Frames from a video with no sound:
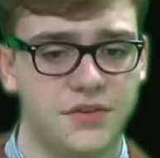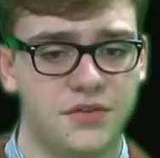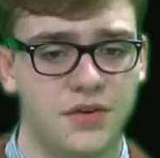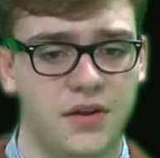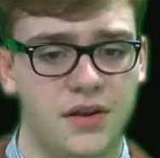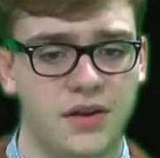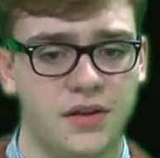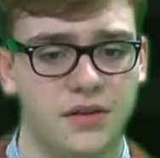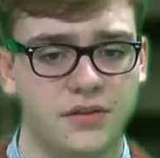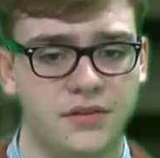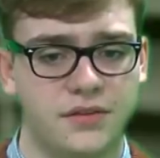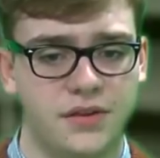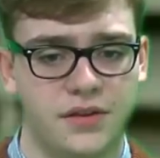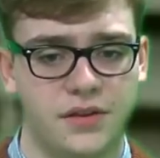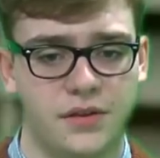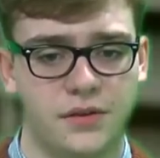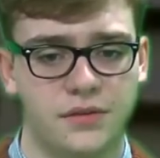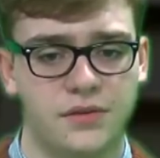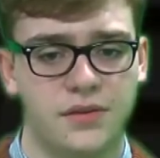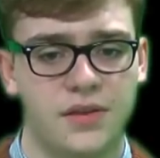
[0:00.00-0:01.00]
the trailer
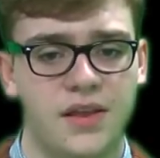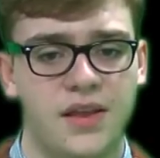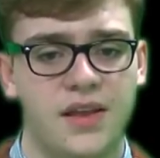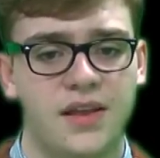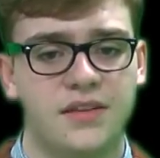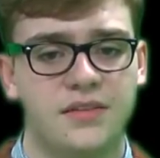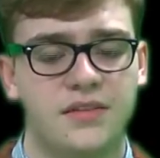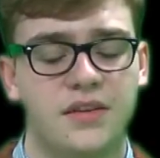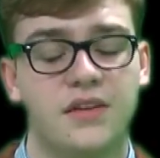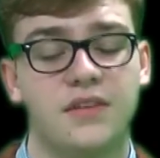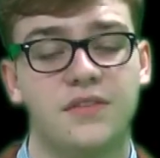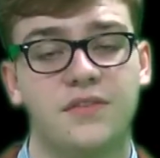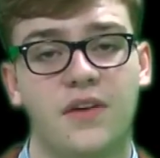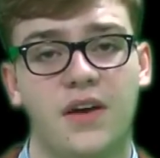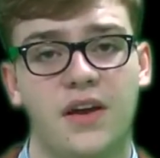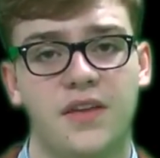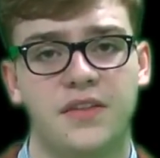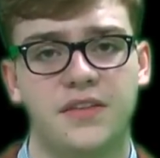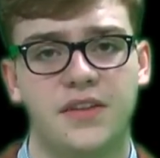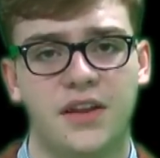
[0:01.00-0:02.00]
continues,
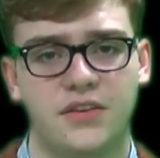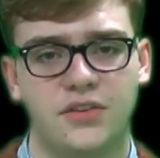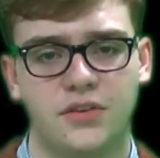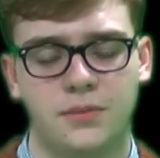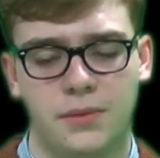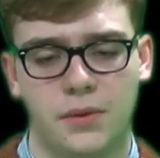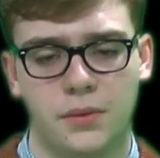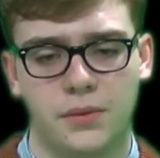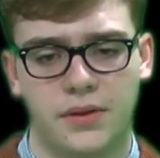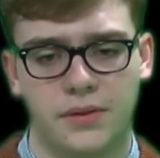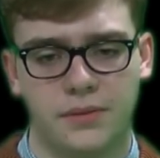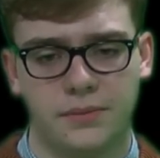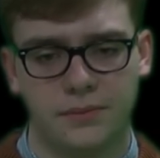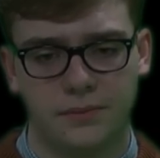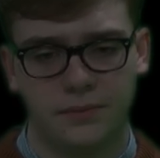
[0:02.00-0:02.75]
signifying the tension building.